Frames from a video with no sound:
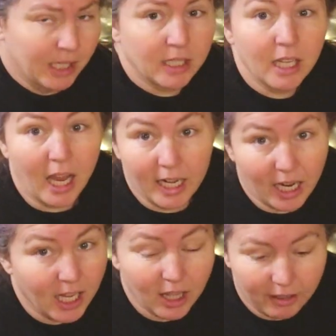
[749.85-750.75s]
It, and
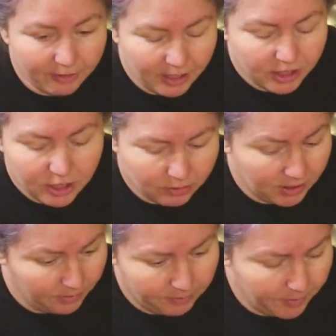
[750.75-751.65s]
I love it. So
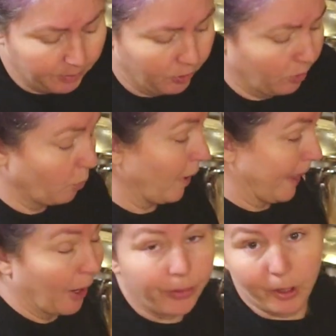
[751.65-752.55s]
some people
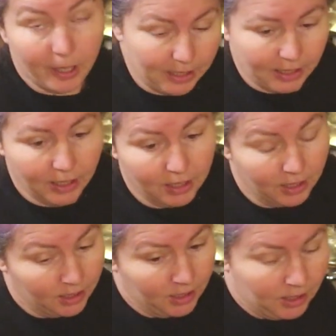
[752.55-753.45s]
without the honey
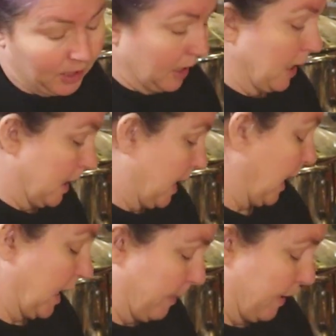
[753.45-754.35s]
can
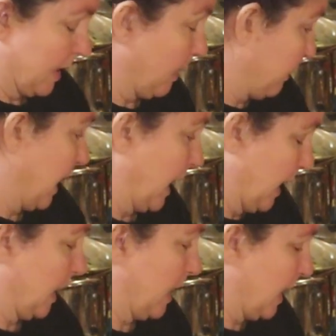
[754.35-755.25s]
take it, but some
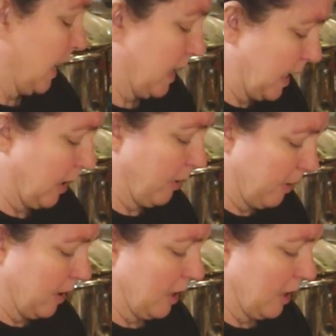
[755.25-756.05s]
can't. Now